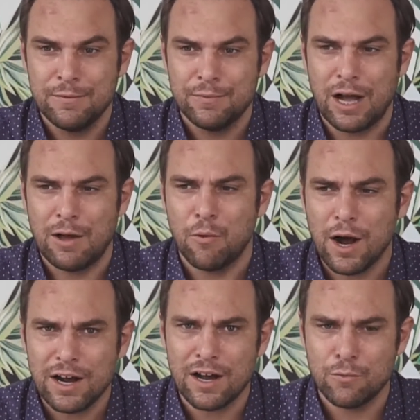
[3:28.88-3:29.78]
Now, and
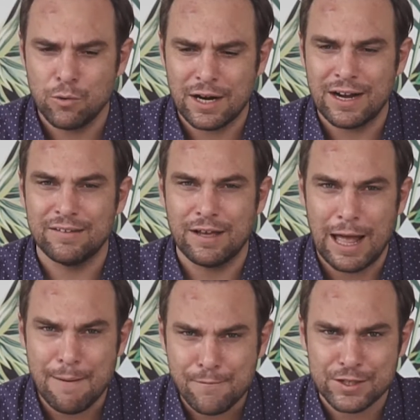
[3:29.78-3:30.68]
why I would like to
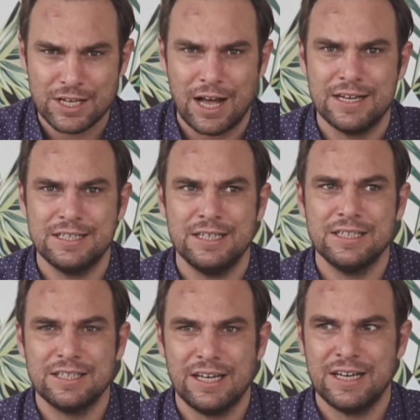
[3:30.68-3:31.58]
emphasize
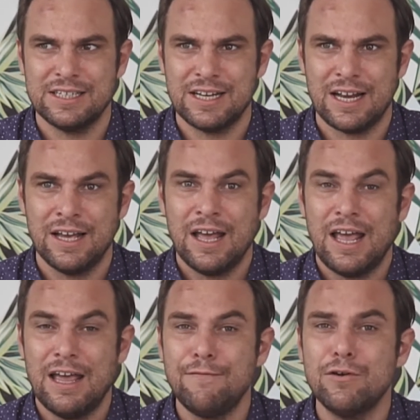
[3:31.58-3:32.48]
this is that
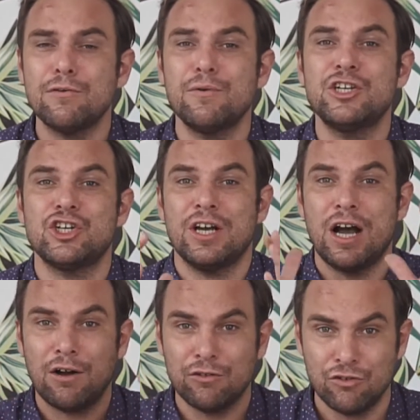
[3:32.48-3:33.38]
if you're reaching
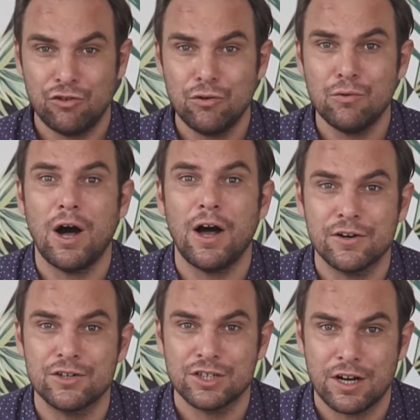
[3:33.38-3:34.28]
out to
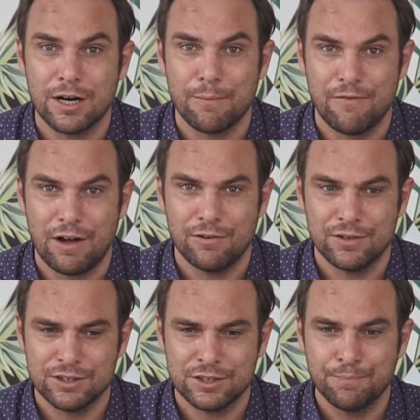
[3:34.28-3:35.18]
other startup
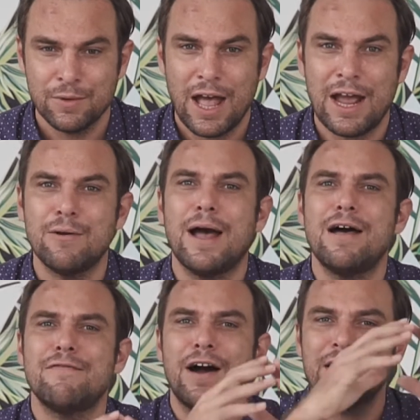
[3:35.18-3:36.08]
founders and you
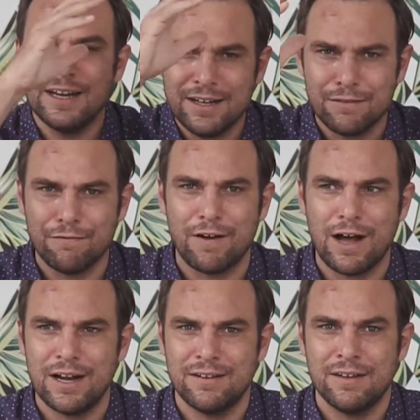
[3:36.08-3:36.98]
have
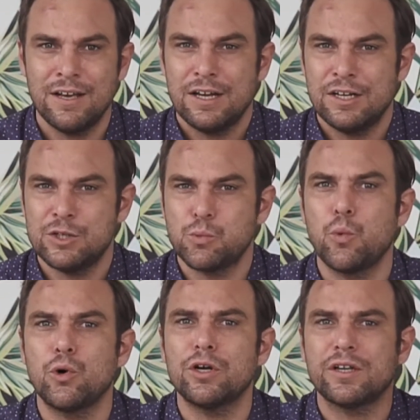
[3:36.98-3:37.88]
identified this
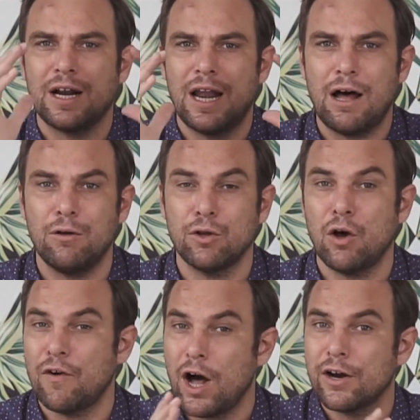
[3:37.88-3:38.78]
word cloud
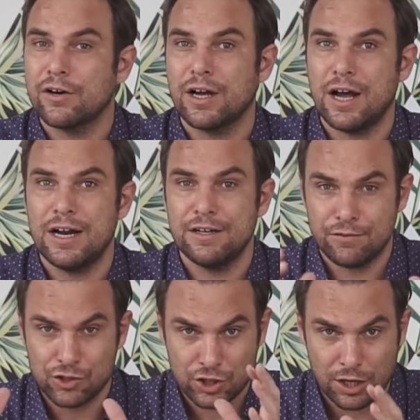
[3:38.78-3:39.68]
of other kinds
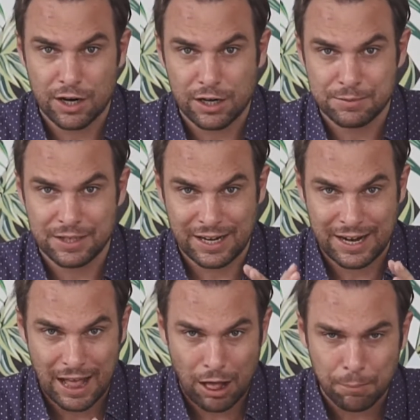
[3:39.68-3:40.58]
of startups that can
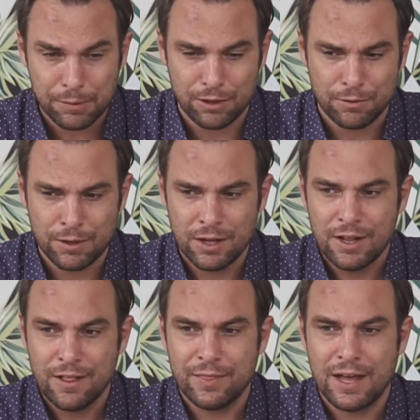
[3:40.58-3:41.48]
help you,
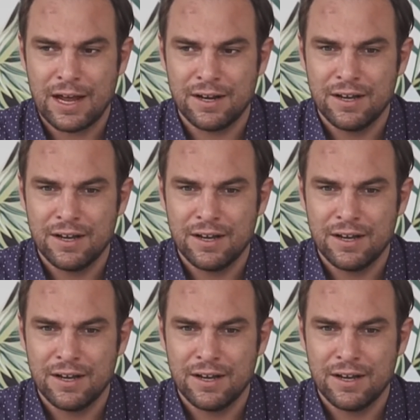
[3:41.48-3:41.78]
then